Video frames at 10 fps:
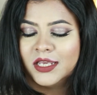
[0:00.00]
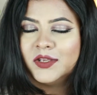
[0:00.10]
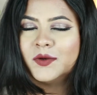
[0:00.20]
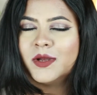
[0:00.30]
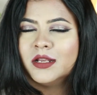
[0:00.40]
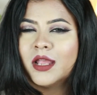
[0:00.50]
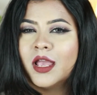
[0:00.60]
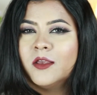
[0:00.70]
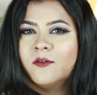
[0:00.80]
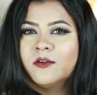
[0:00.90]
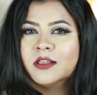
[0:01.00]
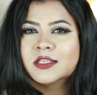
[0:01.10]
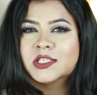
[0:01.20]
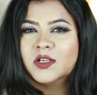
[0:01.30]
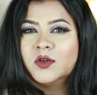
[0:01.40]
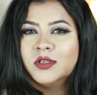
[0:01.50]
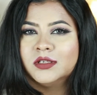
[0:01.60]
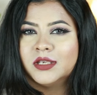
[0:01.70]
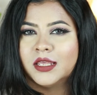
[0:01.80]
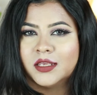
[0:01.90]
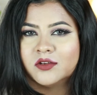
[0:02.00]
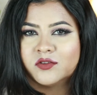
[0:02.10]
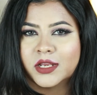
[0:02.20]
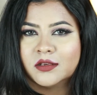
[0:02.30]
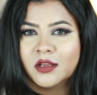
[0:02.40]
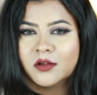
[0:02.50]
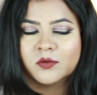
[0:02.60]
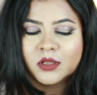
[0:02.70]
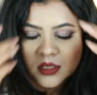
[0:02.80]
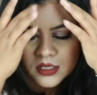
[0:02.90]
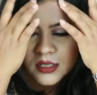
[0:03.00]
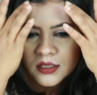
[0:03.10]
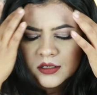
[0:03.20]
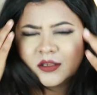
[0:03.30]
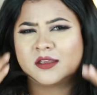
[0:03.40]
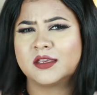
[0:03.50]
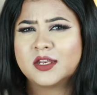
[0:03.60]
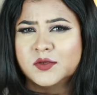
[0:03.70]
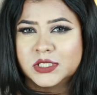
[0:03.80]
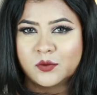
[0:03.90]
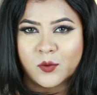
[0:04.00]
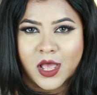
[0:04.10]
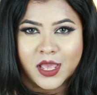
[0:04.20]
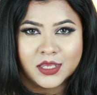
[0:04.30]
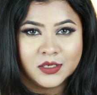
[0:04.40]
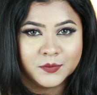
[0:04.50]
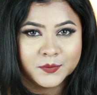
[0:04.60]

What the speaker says: You know what? I feel so naked right now. Can you see why?